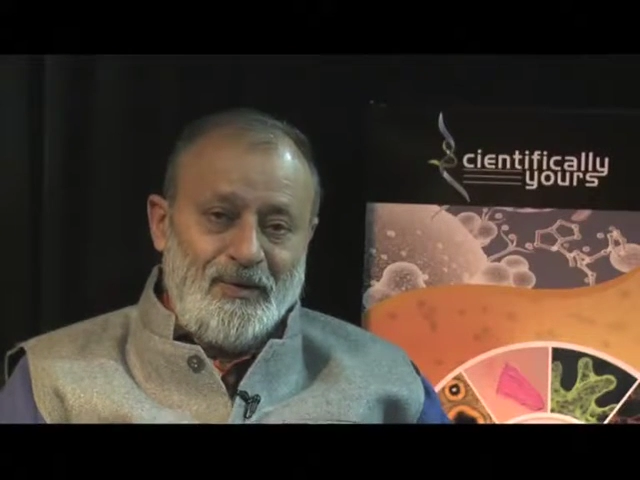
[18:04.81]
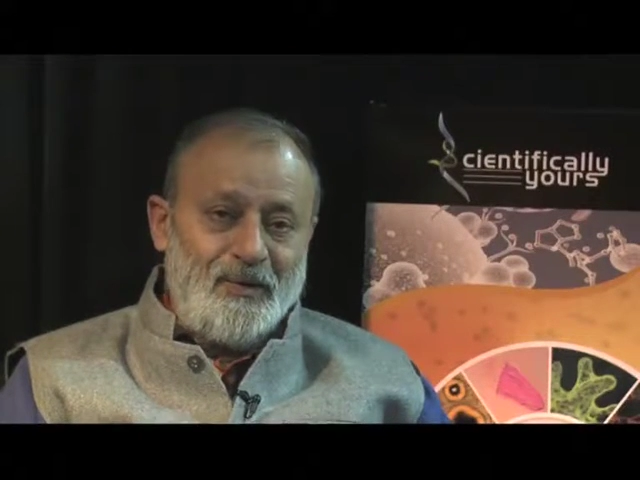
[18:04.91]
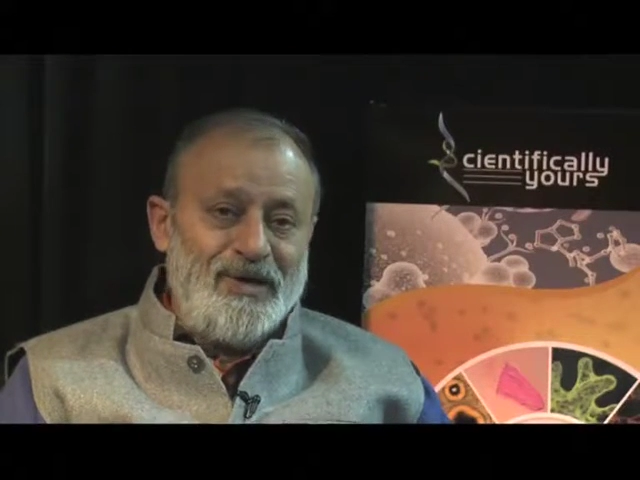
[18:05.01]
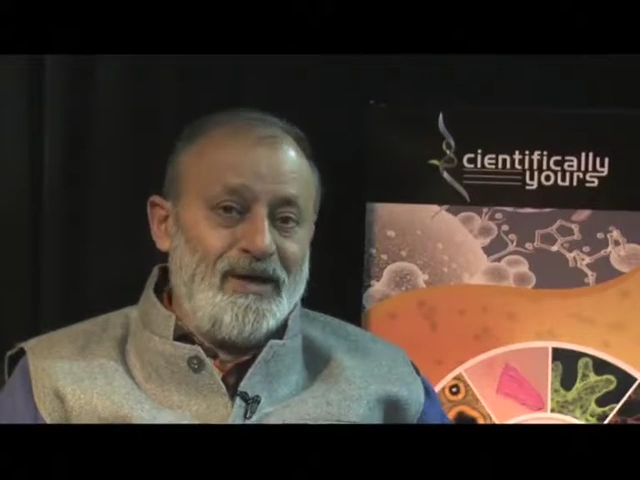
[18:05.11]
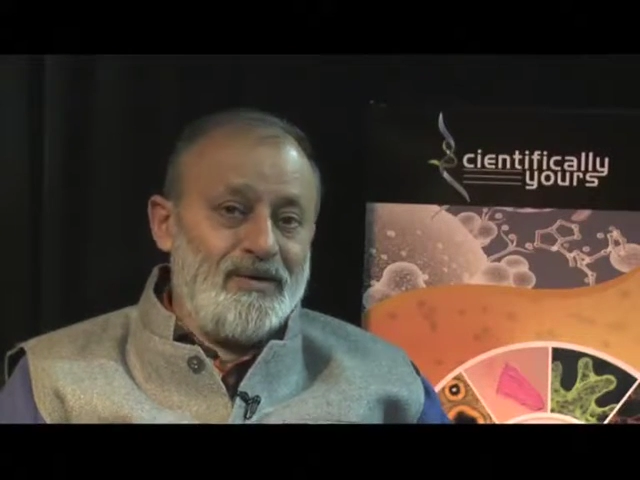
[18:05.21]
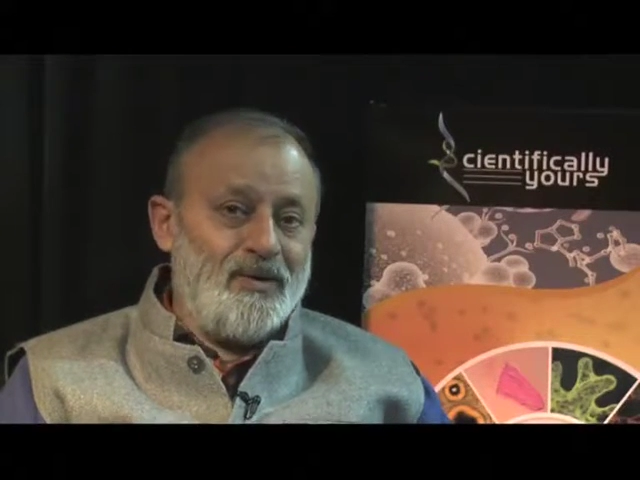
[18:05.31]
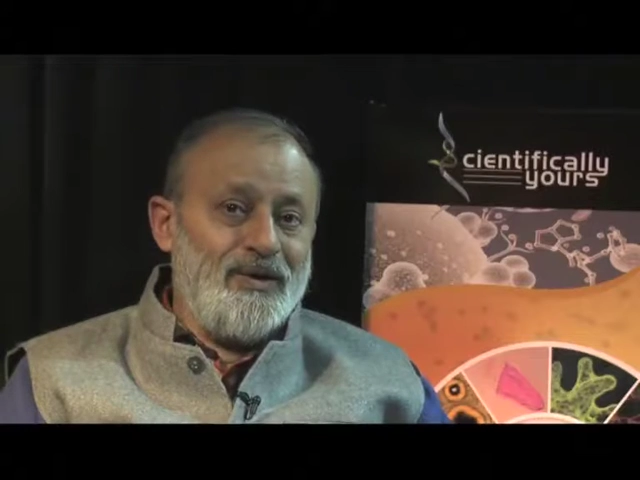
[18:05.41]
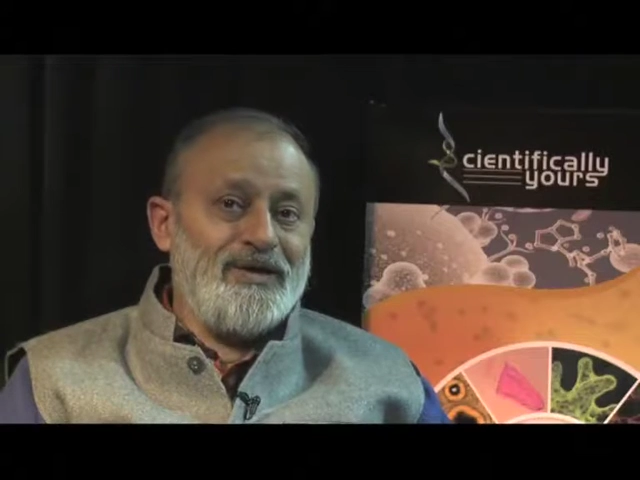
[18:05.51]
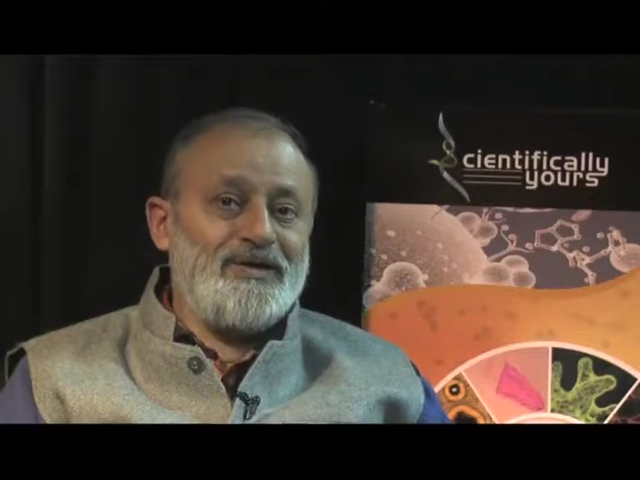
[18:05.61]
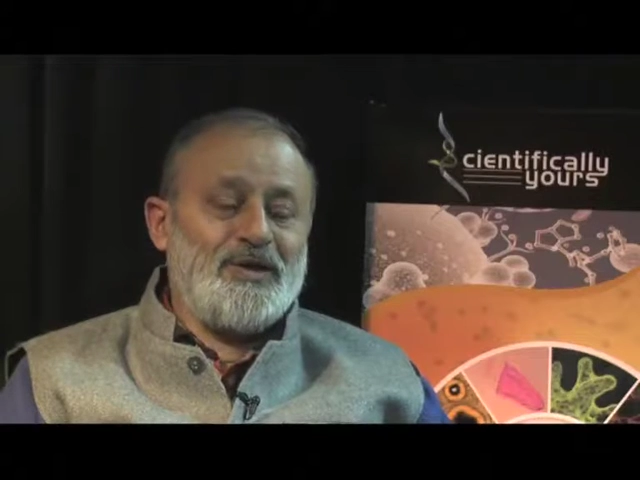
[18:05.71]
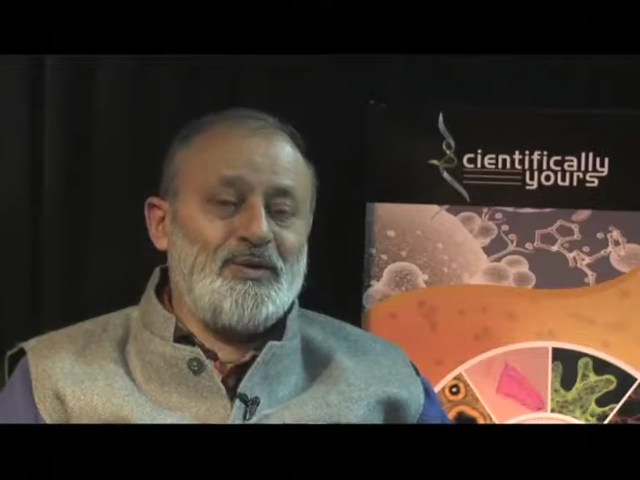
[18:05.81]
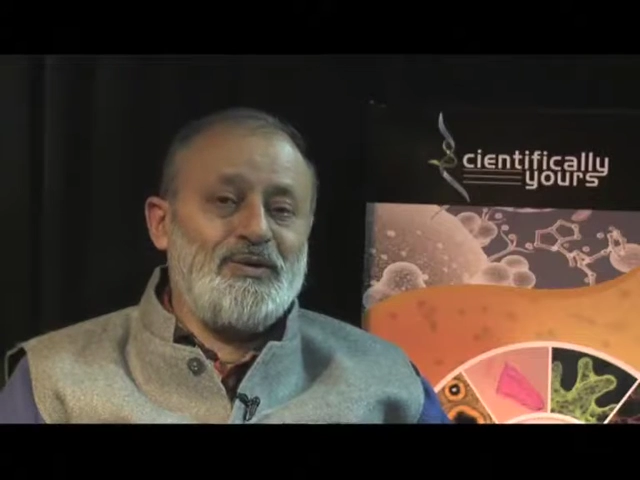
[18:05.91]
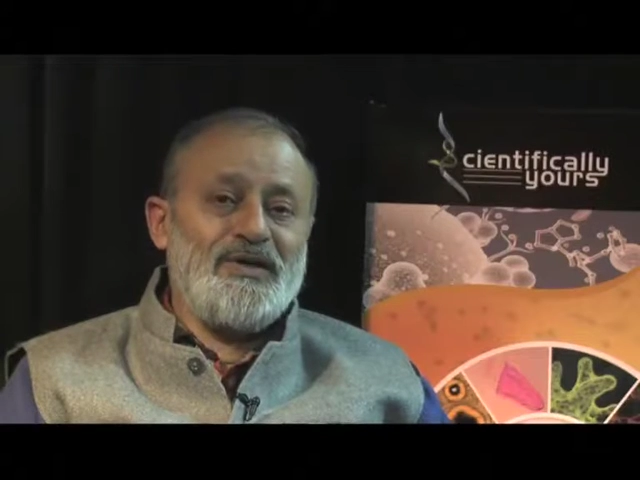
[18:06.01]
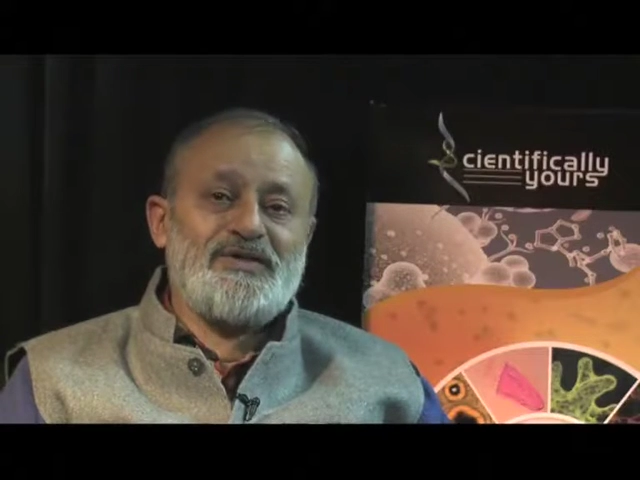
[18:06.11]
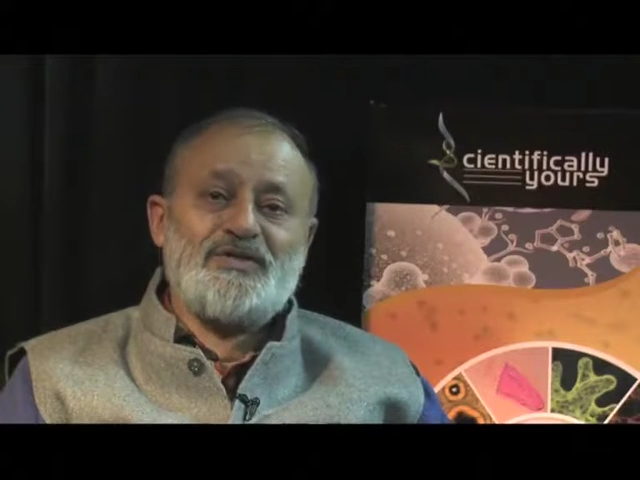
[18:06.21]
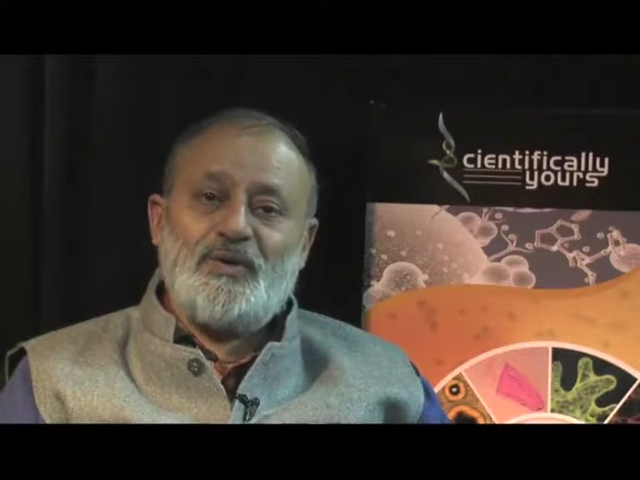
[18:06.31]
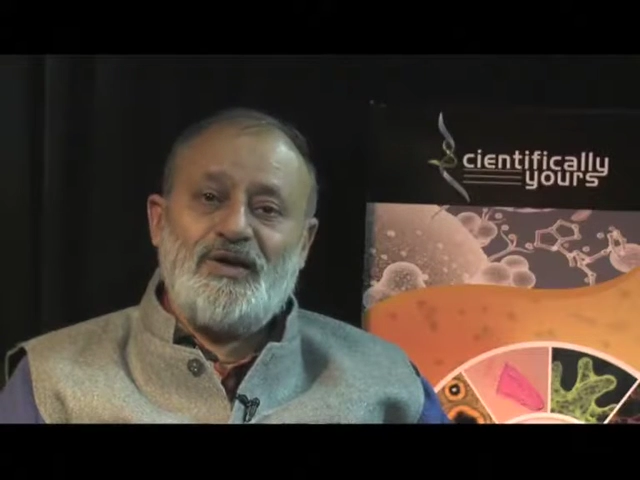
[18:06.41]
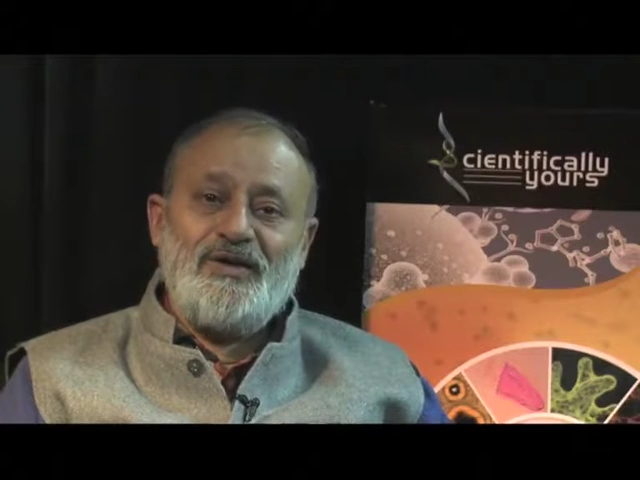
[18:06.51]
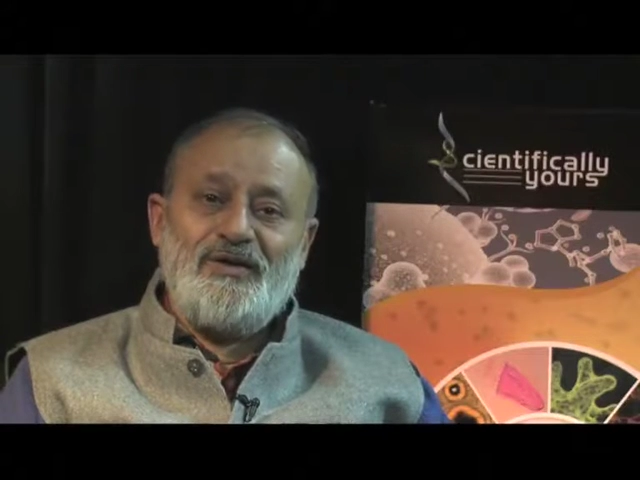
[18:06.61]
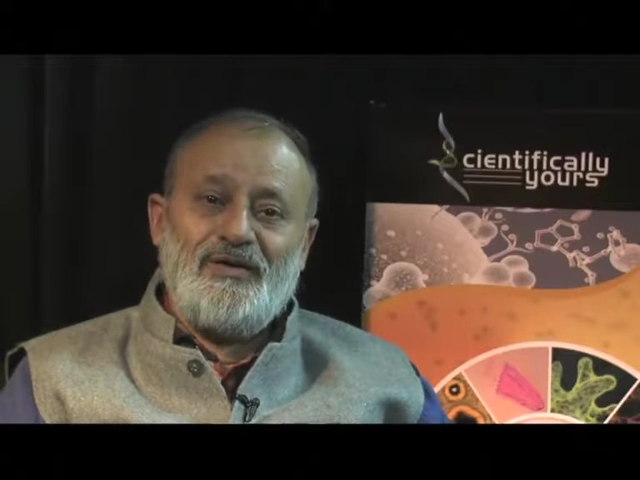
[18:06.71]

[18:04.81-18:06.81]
We are going through the story